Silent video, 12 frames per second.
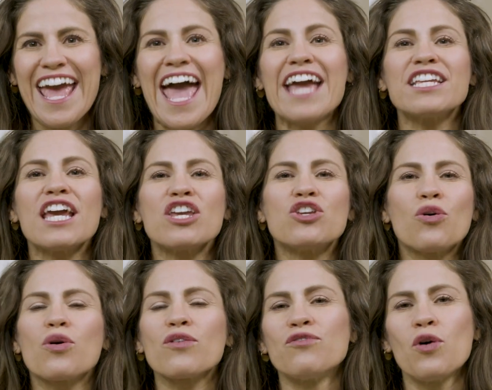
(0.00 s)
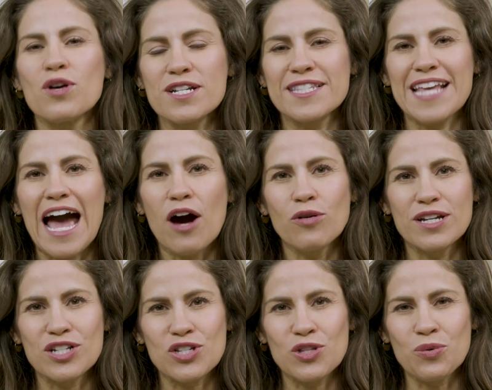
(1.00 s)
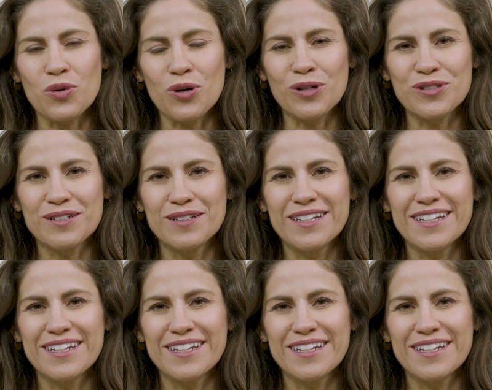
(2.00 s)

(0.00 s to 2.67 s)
and get your voice out into the world.